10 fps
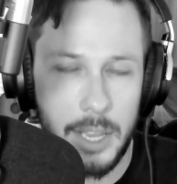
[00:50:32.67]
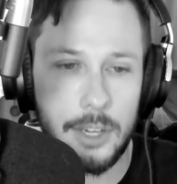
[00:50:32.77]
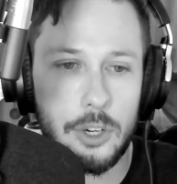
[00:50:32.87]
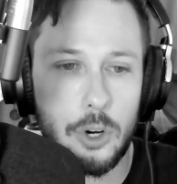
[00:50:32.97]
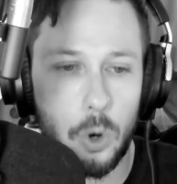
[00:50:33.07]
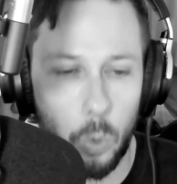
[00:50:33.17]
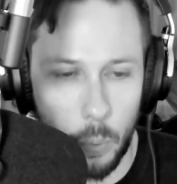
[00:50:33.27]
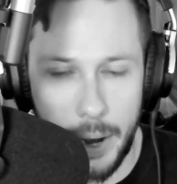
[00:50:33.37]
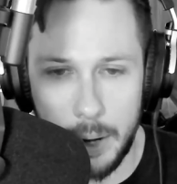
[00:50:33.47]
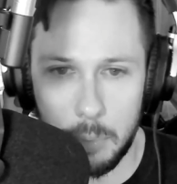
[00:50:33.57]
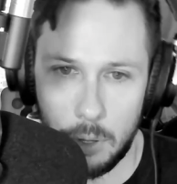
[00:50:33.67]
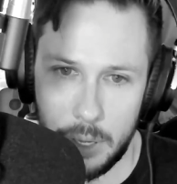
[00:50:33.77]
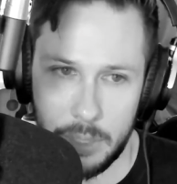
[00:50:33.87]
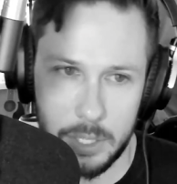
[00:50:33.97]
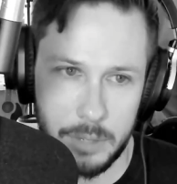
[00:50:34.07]
incredible
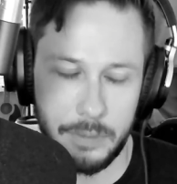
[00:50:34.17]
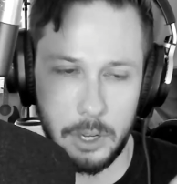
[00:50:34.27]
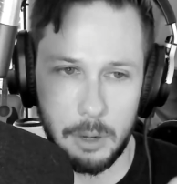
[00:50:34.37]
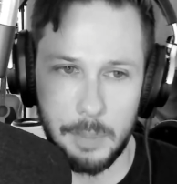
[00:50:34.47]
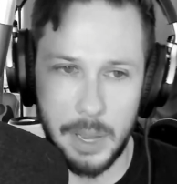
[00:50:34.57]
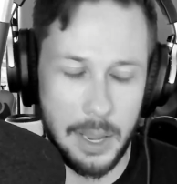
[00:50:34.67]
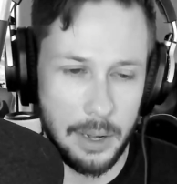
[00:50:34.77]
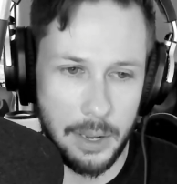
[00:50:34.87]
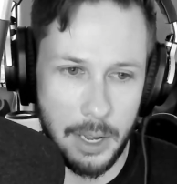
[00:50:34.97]
in this film, and